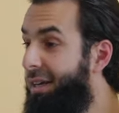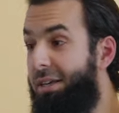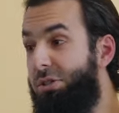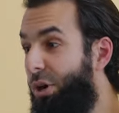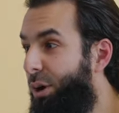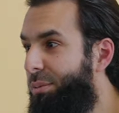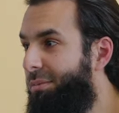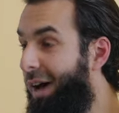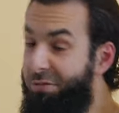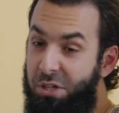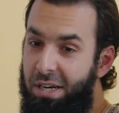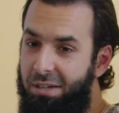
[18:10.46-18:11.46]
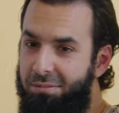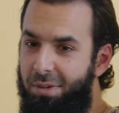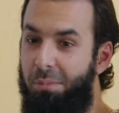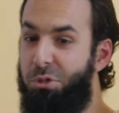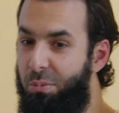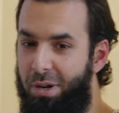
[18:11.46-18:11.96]
So I've seen it,
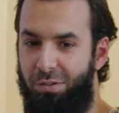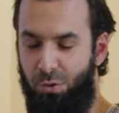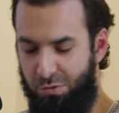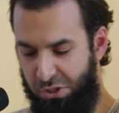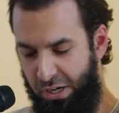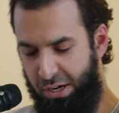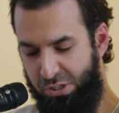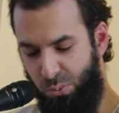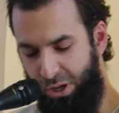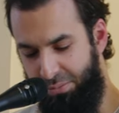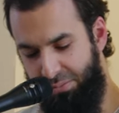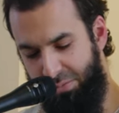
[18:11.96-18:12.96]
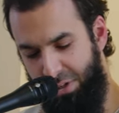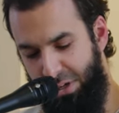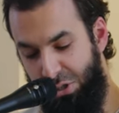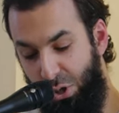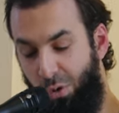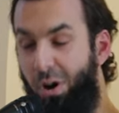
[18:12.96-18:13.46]
I'm sure many of you have seen it as well.
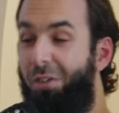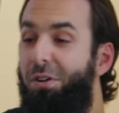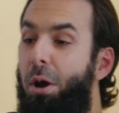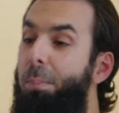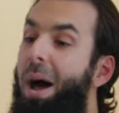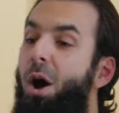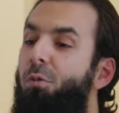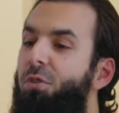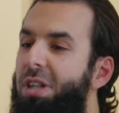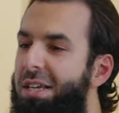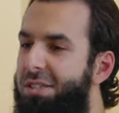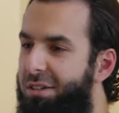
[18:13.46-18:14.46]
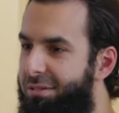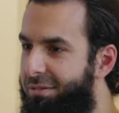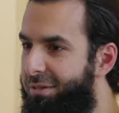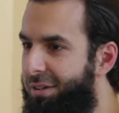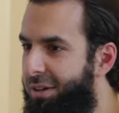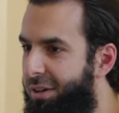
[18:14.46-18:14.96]
So a very powerful lesson
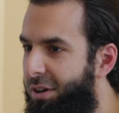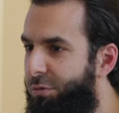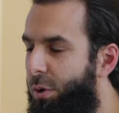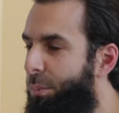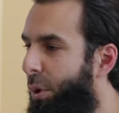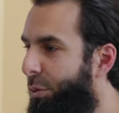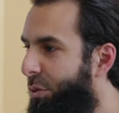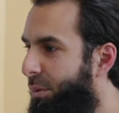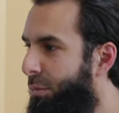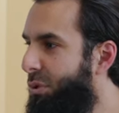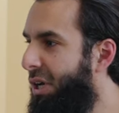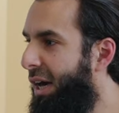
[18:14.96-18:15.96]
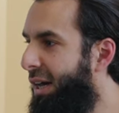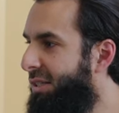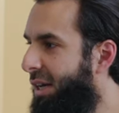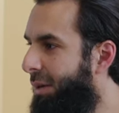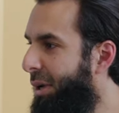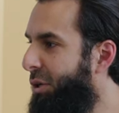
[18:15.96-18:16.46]
from both Musa
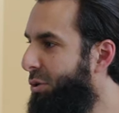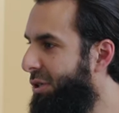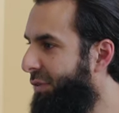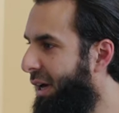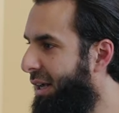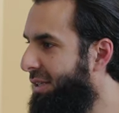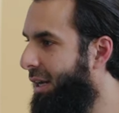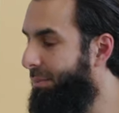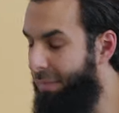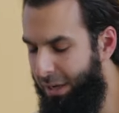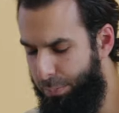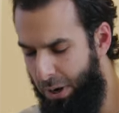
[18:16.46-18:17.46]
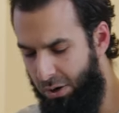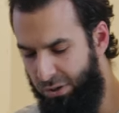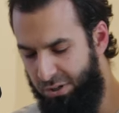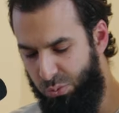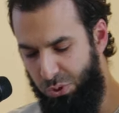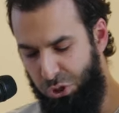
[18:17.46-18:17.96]
and Yusuf, many
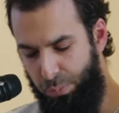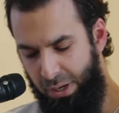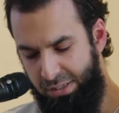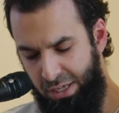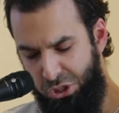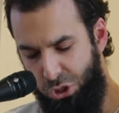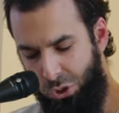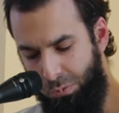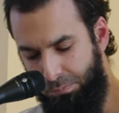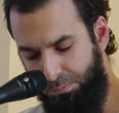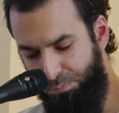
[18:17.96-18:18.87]
parallels we should pay attention to.